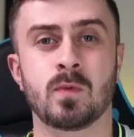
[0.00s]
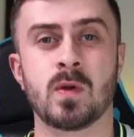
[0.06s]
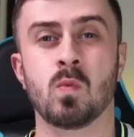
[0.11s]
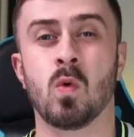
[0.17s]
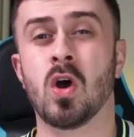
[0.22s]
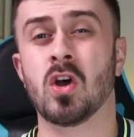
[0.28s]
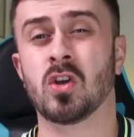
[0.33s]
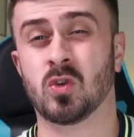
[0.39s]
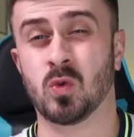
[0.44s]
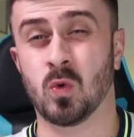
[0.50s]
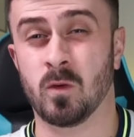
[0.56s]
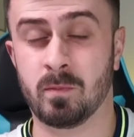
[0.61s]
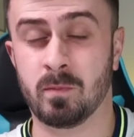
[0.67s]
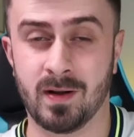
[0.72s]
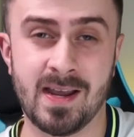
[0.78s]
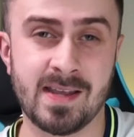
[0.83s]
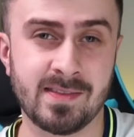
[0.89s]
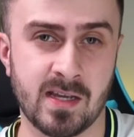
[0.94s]
we were sort
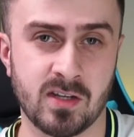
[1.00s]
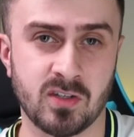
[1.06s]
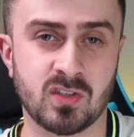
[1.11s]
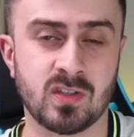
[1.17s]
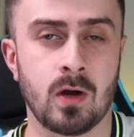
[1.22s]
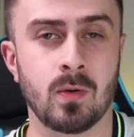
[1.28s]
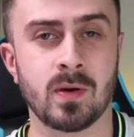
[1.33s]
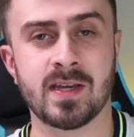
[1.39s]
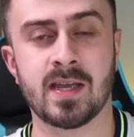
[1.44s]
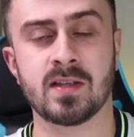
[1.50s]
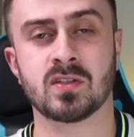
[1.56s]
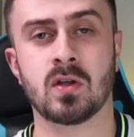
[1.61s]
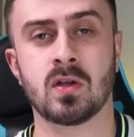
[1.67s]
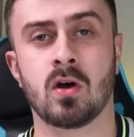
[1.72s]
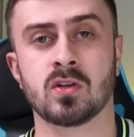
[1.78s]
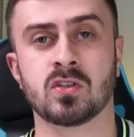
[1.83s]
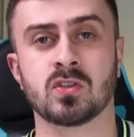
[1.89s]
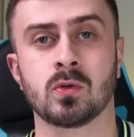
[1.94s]
of playing that style against
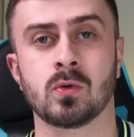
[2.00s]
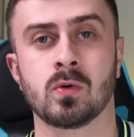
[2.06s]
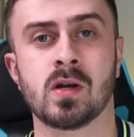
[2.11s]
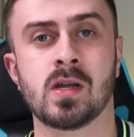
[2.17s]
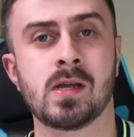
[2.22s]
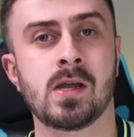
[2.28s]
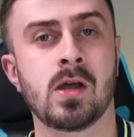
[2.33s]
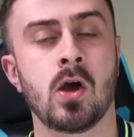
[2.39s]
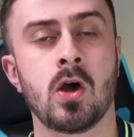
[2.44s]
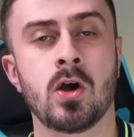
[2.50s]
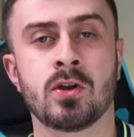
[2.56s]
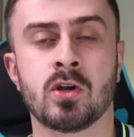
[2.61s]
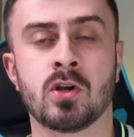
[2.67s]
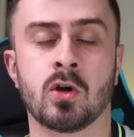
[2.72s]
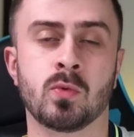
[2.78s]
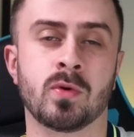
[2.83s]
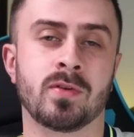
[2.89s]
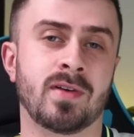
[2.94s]
Arsenal,
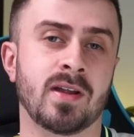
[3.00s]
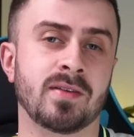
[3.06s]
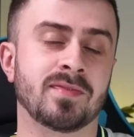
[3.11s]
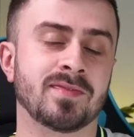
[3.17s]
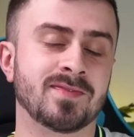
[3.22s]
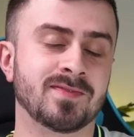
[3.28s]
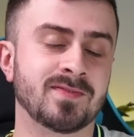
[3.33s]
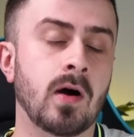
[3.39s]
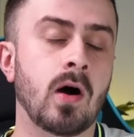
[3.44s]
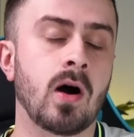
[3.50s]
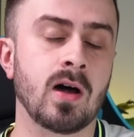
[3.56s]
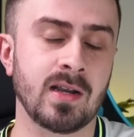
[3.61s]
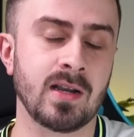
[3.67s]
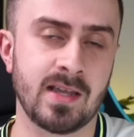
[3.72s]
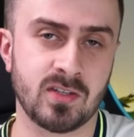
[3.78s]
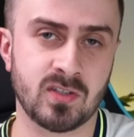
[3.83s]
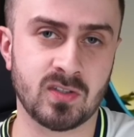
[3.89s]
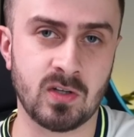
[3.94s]
Odegaard would have had far
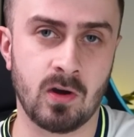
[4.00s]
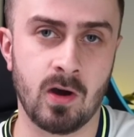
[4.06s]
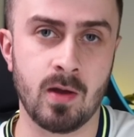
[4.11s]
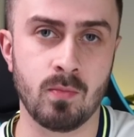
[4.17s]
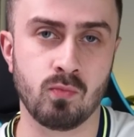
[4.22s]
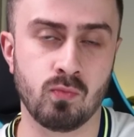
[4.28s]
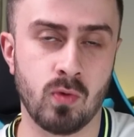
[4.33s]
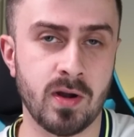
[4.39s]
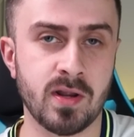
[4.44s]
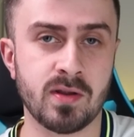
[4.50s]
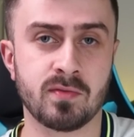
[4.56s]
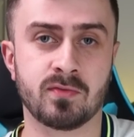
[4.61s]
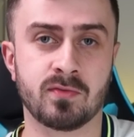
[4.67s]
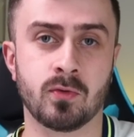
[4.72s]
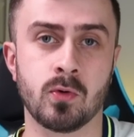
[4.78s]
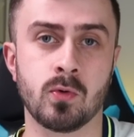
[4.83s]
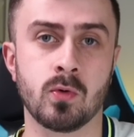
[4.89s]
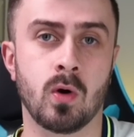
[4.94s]
less time running
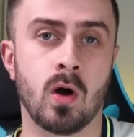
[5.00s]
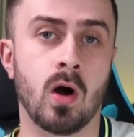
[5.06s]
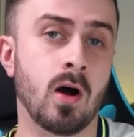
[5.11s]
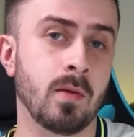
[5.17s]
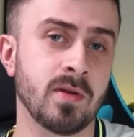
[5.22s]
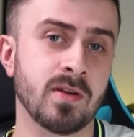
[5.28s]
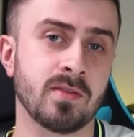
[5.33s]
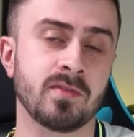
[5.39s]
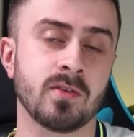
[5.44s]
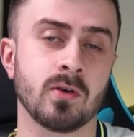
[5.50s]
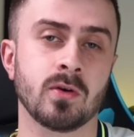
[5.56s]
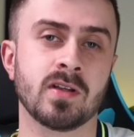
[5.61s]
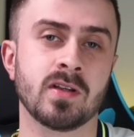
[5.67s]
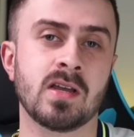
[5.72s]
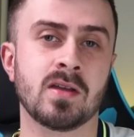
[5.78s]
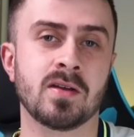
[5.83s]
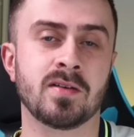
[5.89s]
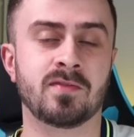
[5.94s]
through our midfield,
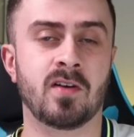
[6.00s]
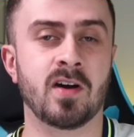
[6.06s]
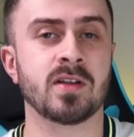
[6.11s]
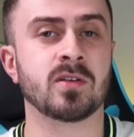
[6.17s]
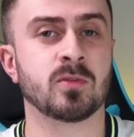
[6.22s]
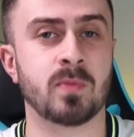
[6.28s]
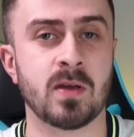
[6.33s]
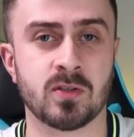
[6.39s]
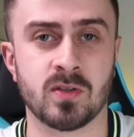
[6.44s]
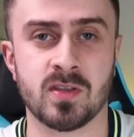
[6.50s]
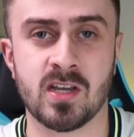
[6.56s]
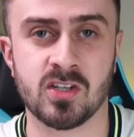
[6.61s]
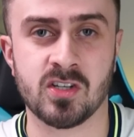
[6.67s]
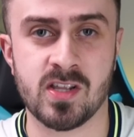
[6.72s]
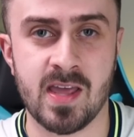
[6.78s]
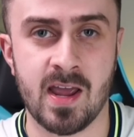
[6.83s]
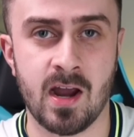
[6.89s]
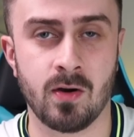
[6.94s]
finding space on the
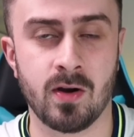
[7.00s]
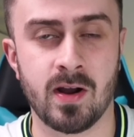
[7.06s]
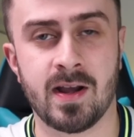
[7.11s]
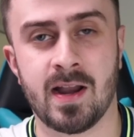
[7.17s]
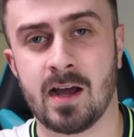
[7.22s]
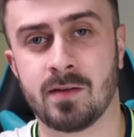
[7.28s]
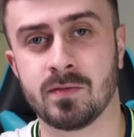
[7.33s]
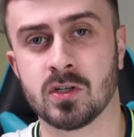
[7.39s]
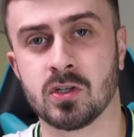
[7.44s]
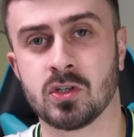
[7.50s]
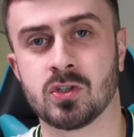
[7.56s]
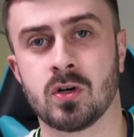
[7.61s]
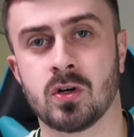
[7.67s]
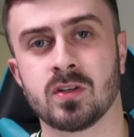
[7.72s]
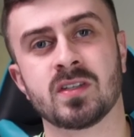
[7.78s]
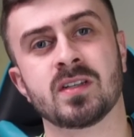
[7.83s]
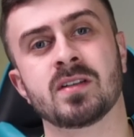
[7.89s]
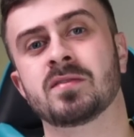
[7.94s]
edge of the area and having a
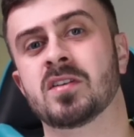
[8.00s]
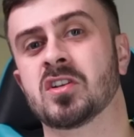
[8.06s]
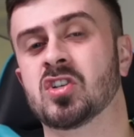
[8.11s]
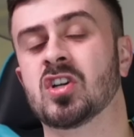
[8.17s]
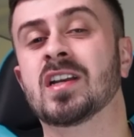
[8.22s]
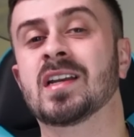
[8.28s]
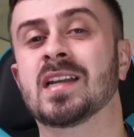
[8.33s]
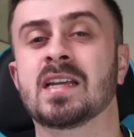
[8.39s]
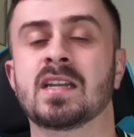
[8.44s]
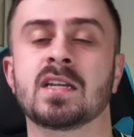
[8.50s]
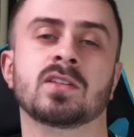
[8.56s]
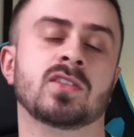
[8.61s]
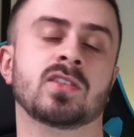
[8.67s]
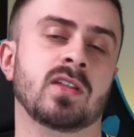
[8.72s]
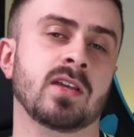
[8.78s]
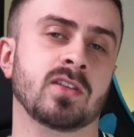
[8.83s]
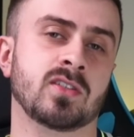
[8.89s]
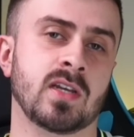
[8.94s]
shot and eventually leading
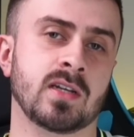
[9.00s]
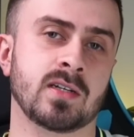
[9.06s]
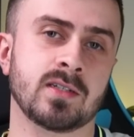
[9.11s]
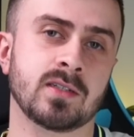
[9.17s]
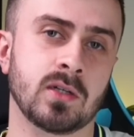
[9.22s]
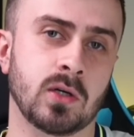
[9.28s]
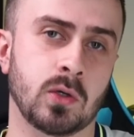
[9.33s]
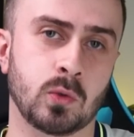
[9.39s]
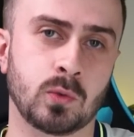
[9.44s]
to their second goal.